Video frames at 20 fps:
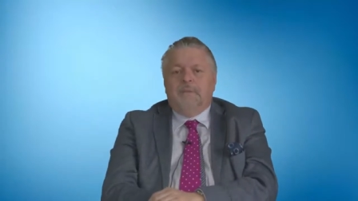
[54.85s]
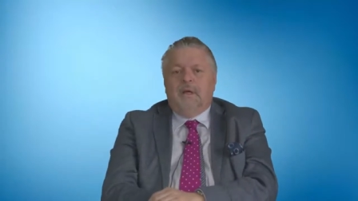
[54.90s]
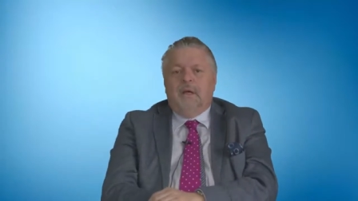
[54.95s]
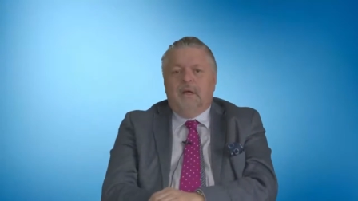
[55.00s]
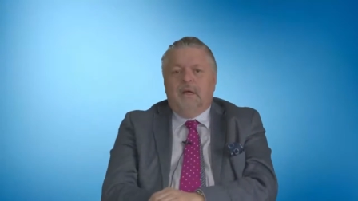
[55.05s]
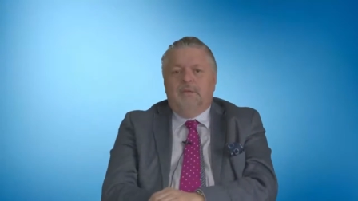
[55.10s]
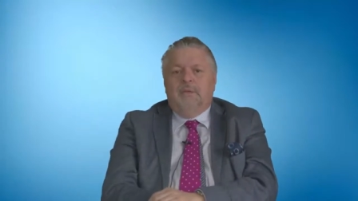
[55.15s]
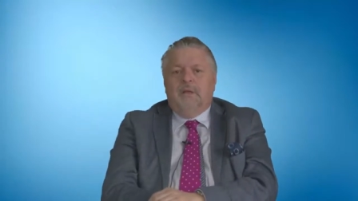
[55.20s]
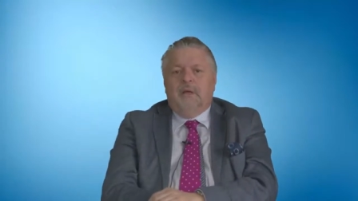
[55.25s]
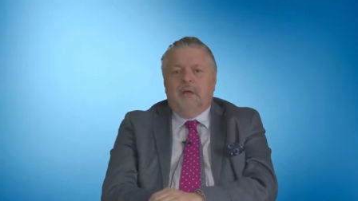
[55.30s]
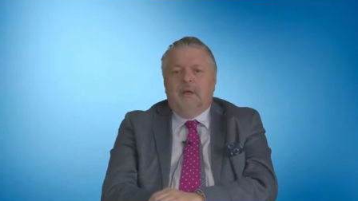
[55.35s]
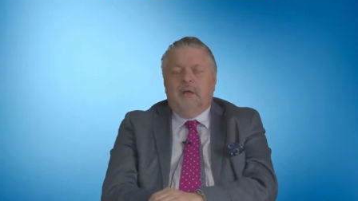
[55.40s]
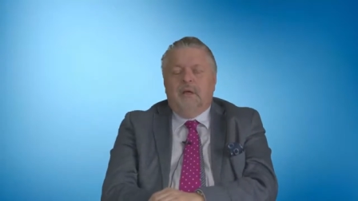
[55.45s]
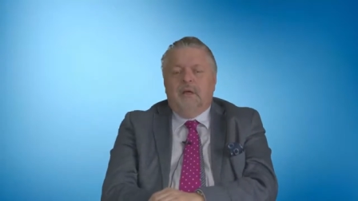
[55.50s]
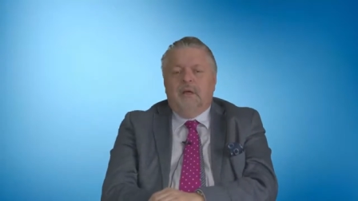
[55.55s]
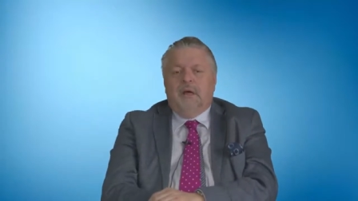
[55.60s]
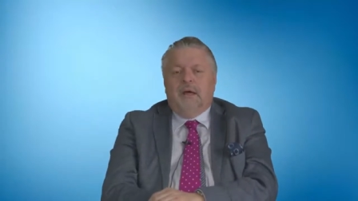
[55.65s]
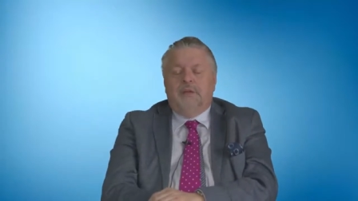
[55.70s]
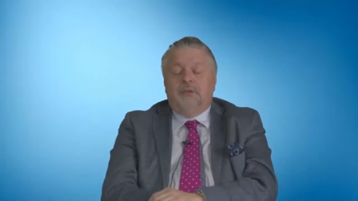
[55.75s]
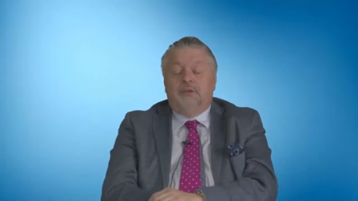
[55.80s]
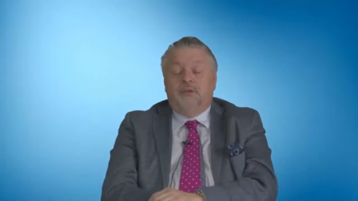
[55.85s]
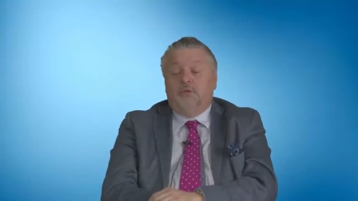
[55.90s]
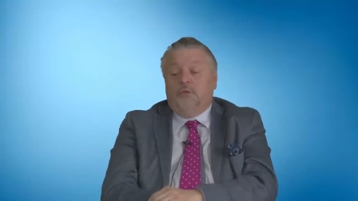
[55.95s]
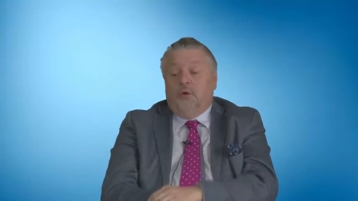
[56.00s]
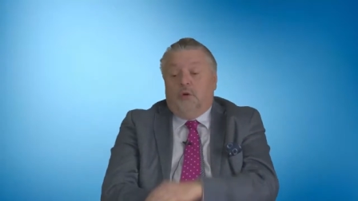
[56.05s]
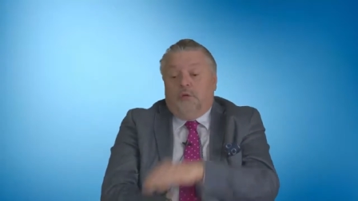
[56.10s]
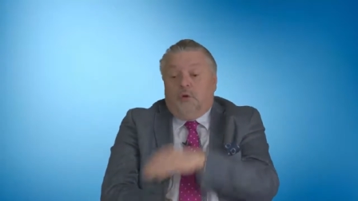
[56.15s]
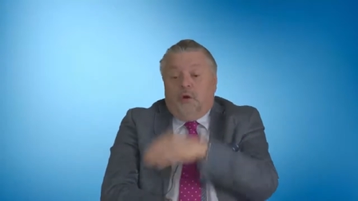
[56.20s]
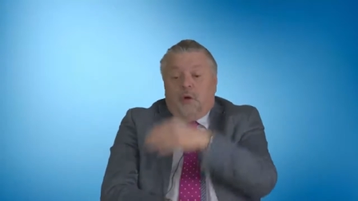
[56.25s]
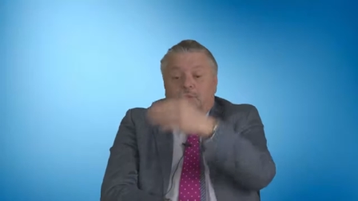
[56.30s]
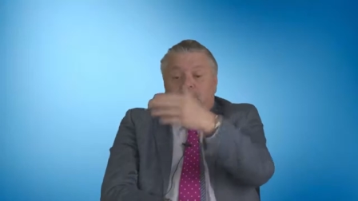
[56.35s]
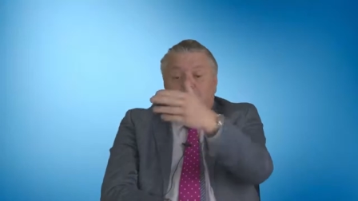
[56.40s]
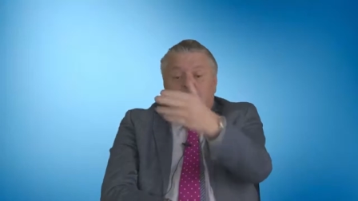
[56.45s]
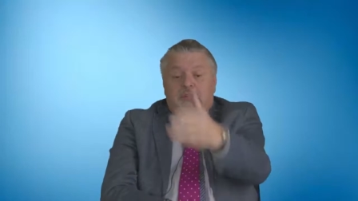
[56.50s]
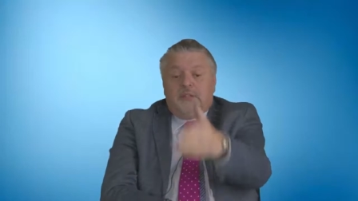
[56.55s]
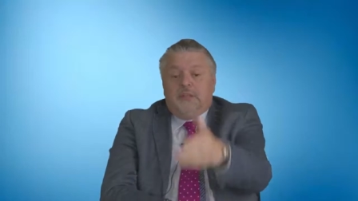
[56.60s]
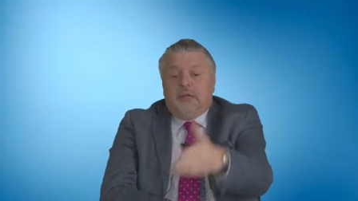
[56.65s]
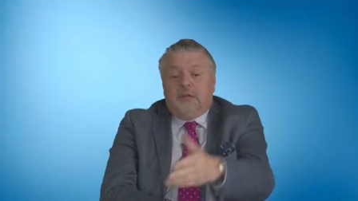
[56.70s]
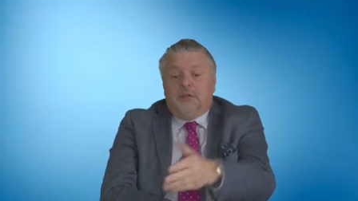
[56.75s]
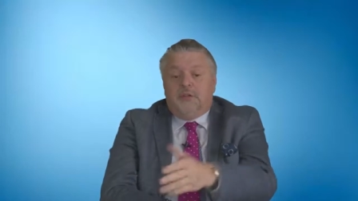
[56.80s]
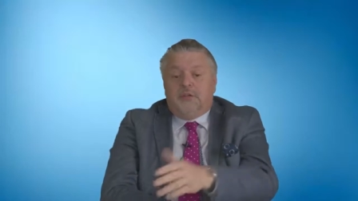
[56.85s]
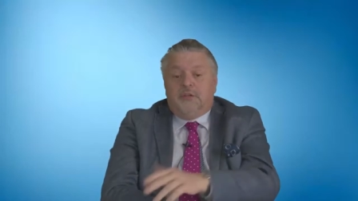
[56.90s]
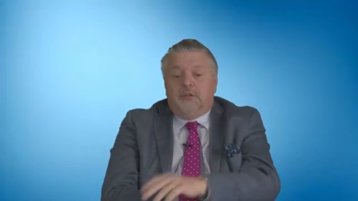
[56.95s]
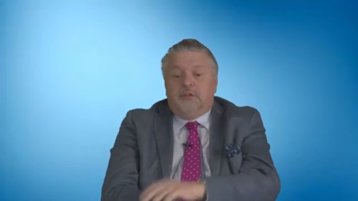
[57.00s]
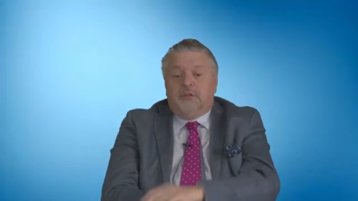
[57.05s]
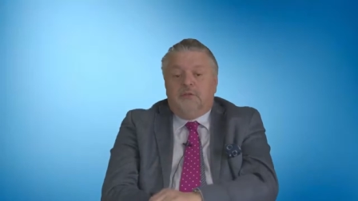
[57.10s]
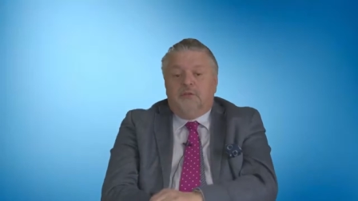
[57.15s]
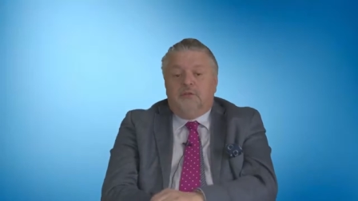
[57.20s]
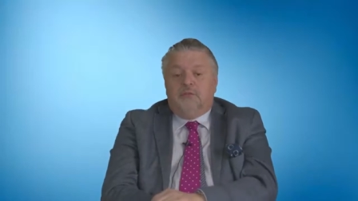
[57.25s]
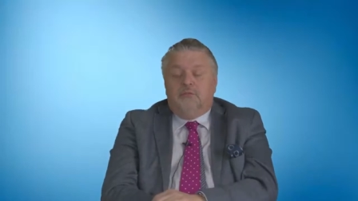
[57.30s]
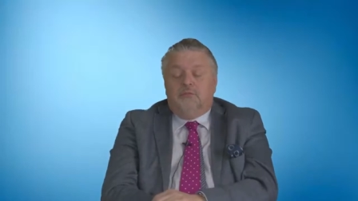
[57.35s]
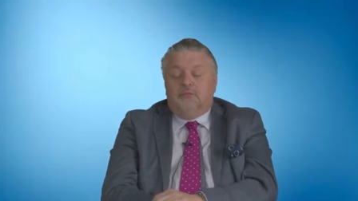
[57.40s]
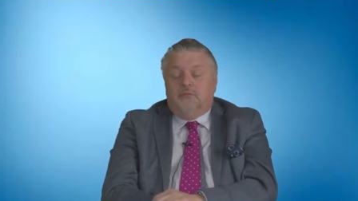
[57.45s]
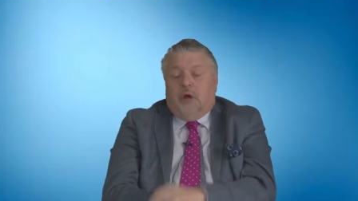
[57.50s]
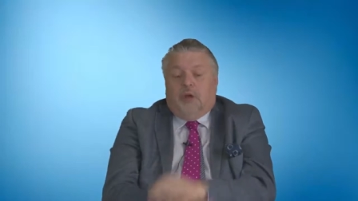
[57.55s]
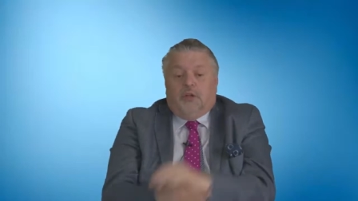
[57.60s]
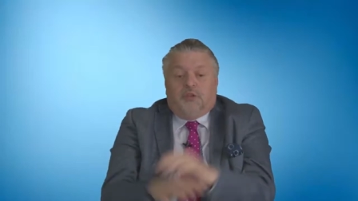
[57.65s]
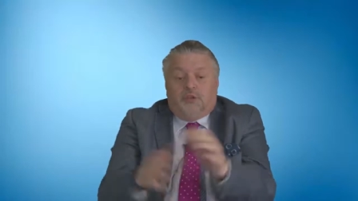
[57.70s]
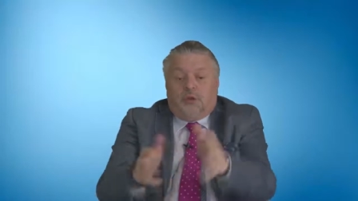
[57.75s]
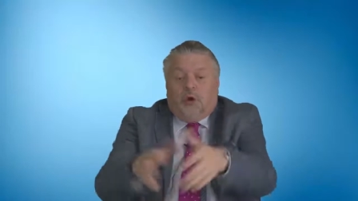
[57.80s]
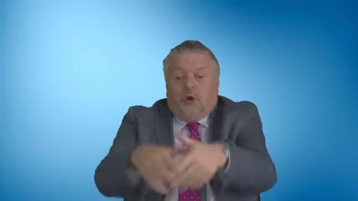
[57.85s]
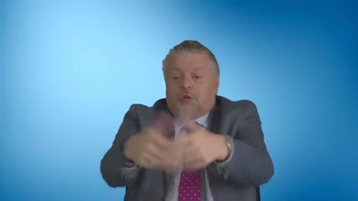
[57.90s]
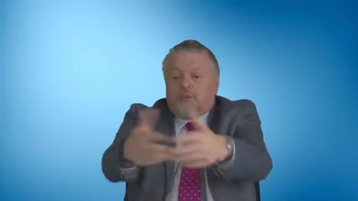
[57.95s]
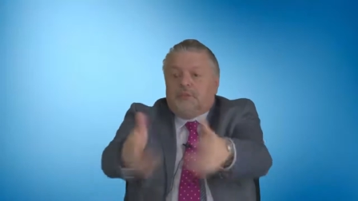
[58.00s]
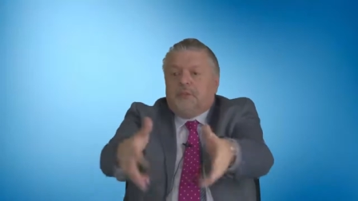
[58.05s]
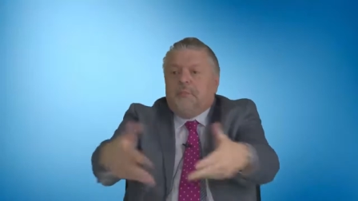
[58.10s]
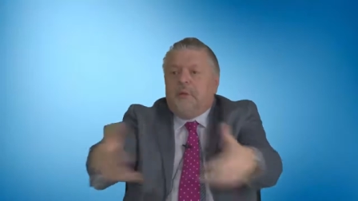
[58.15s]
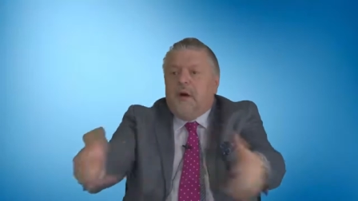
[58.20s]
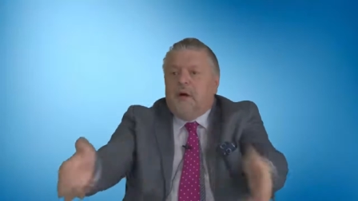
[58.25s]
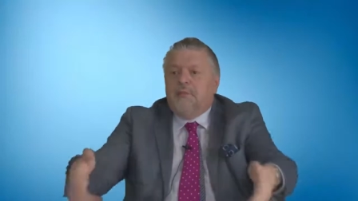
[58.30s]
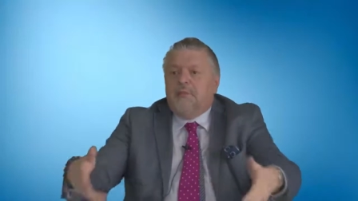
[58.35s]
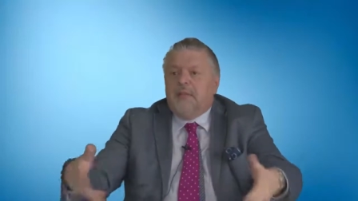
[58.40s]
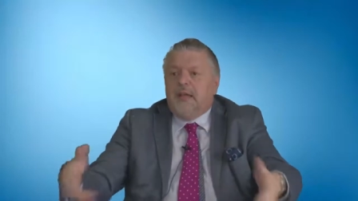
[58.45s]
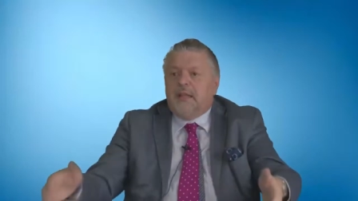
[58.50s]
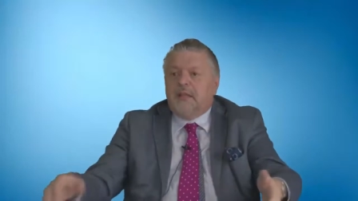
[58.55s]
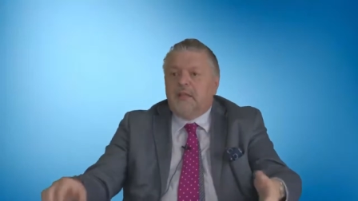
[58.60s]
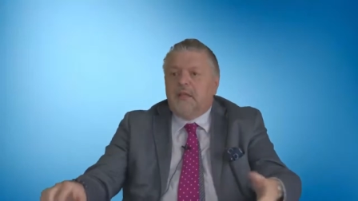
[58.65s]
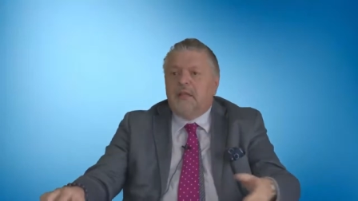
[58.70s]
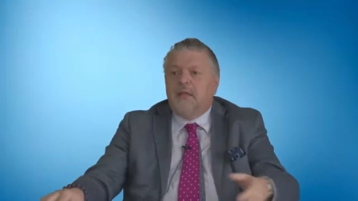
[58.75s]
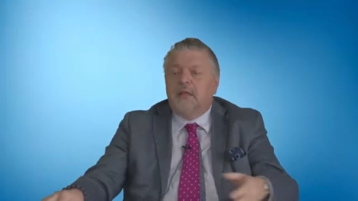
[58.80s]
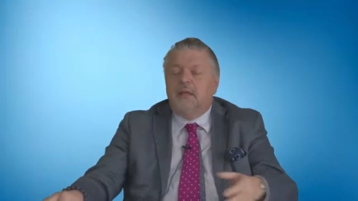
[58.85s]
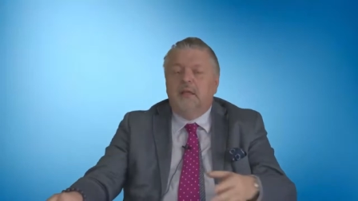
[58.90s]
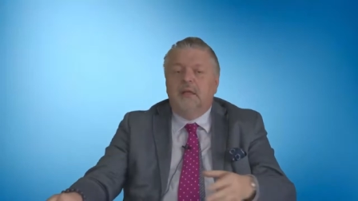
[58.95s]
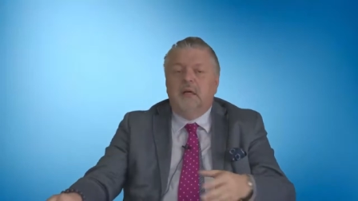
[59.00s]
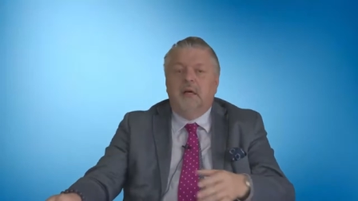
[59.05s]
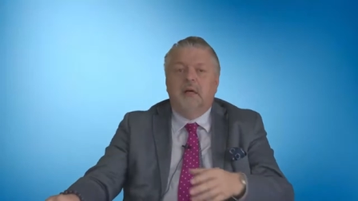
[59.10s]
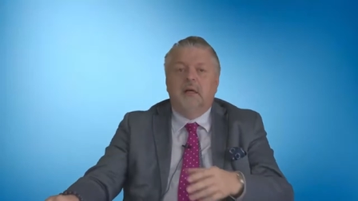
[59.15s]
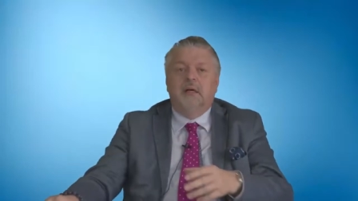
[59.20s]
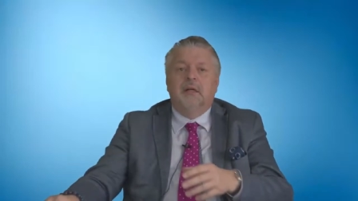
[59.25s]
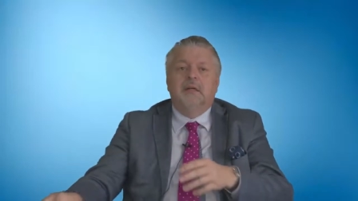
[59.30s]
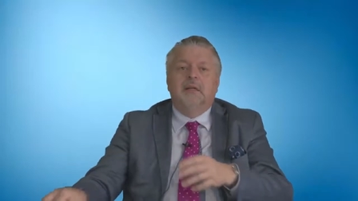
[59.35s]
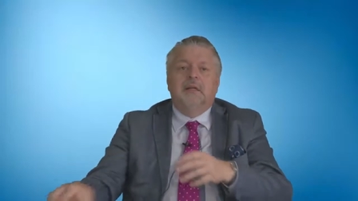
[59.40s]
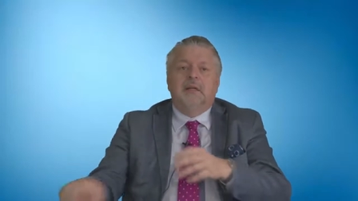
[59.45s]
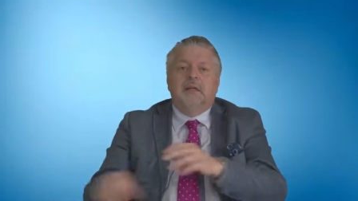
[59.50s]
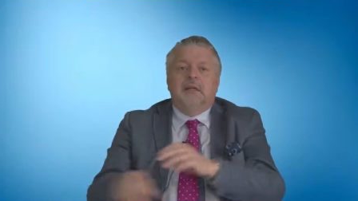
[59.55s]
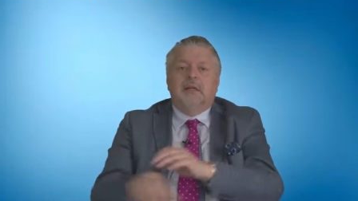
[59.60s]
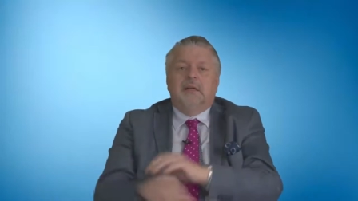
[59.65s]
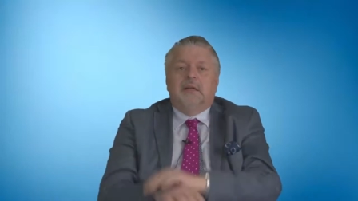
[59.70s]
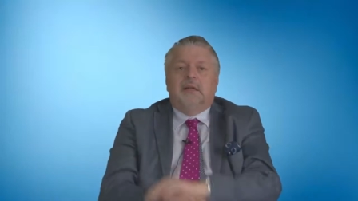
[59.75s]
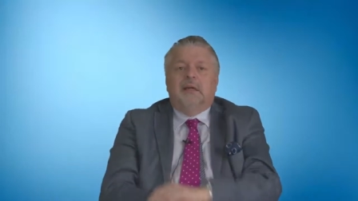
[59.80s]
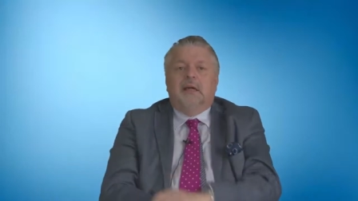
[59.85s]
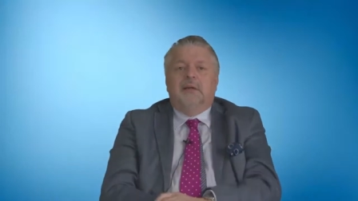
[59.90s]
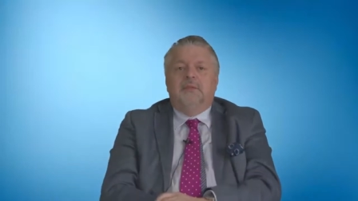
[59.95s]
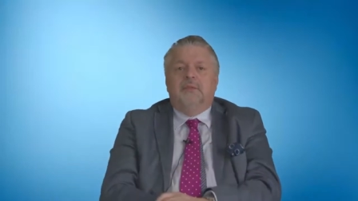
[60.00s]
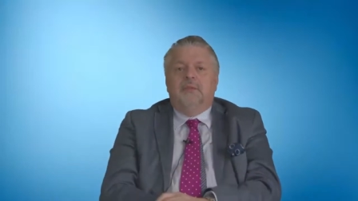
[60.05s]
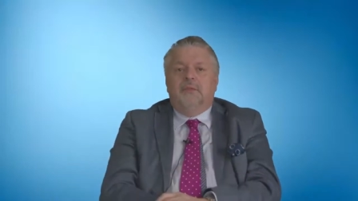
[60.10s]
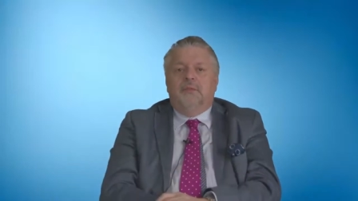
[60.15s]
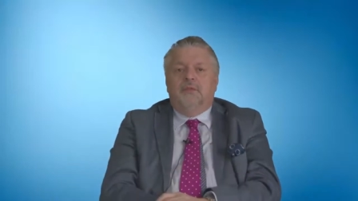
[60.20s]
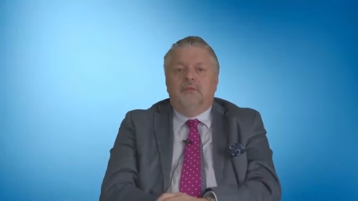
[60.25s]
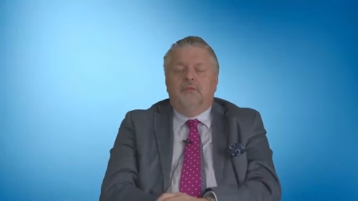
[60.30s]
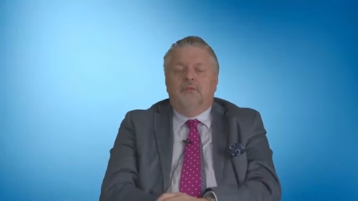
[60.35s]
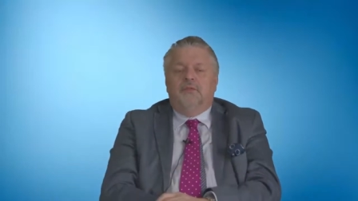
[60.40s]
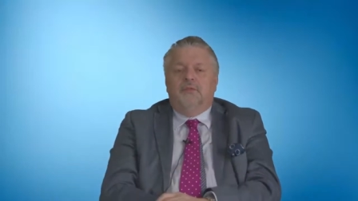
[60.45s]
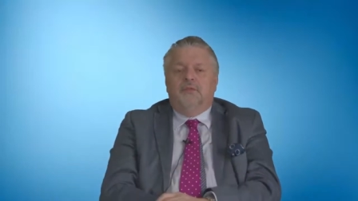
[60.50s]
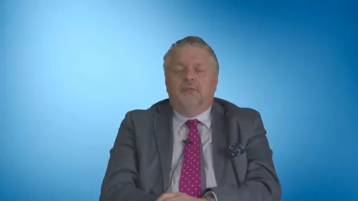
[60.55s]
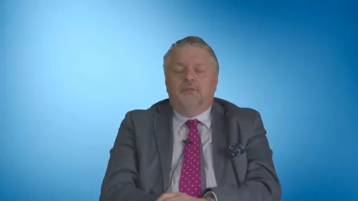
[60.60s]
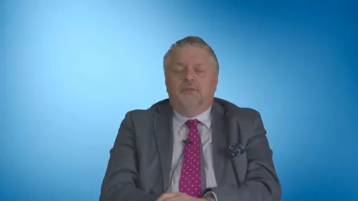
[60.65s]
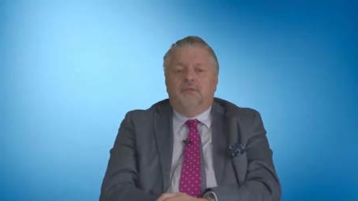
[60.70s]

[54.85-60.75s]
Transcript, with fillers: And uh, I obviously I I talked about that, yeah. And